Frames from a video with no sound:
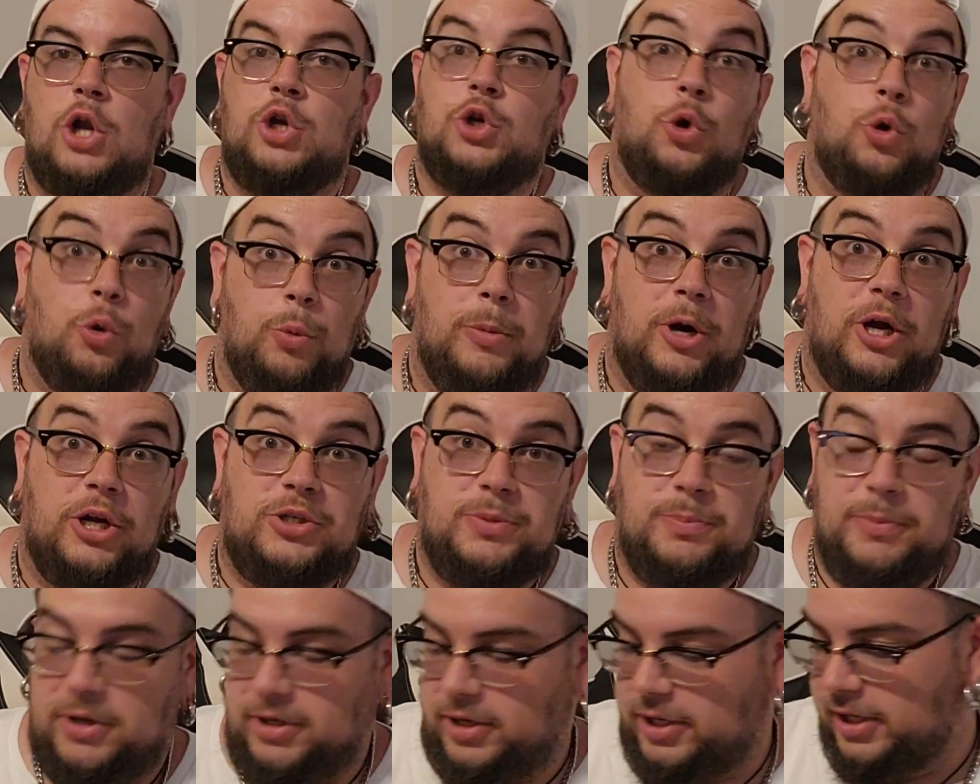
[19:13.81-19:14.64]
too
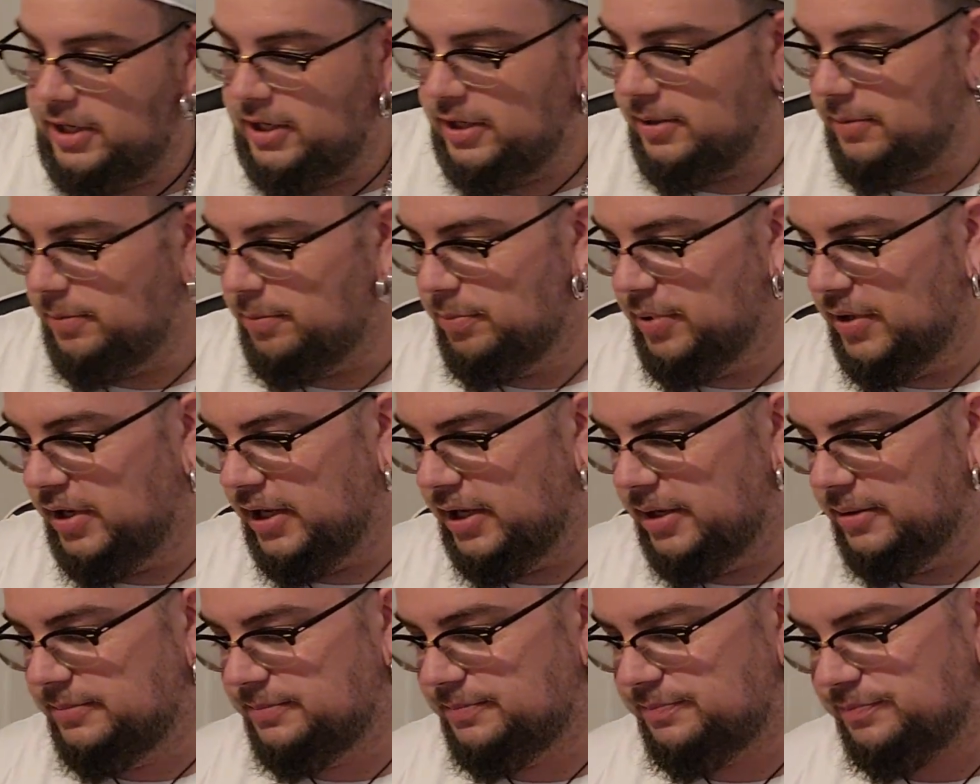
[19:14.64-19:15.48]
much money,
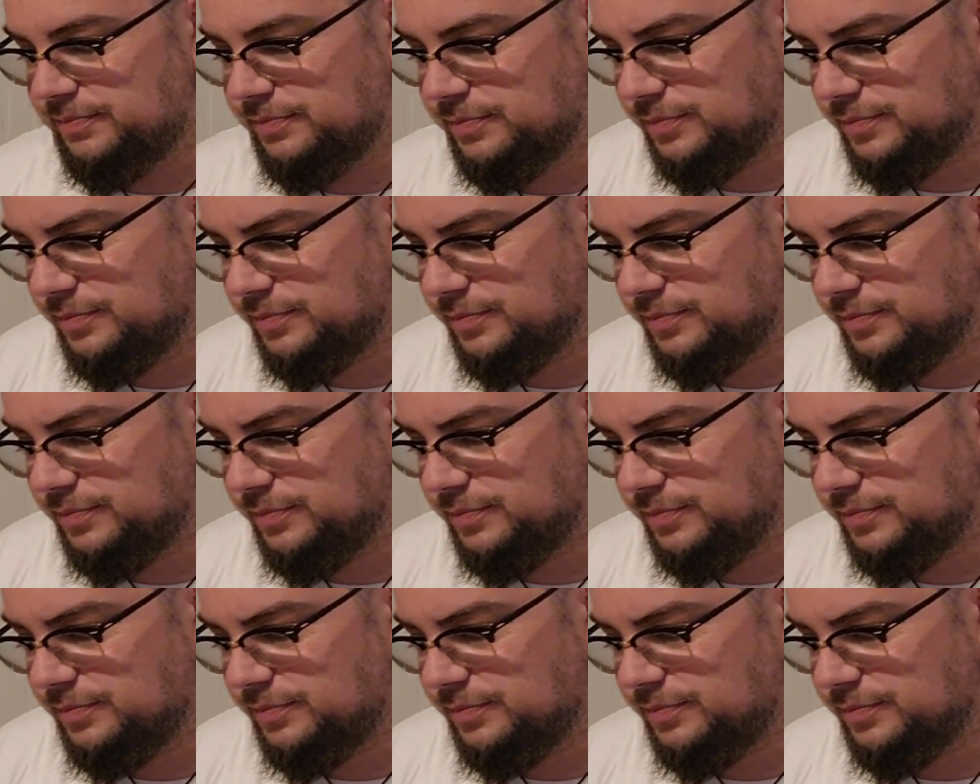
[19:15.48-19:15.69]
but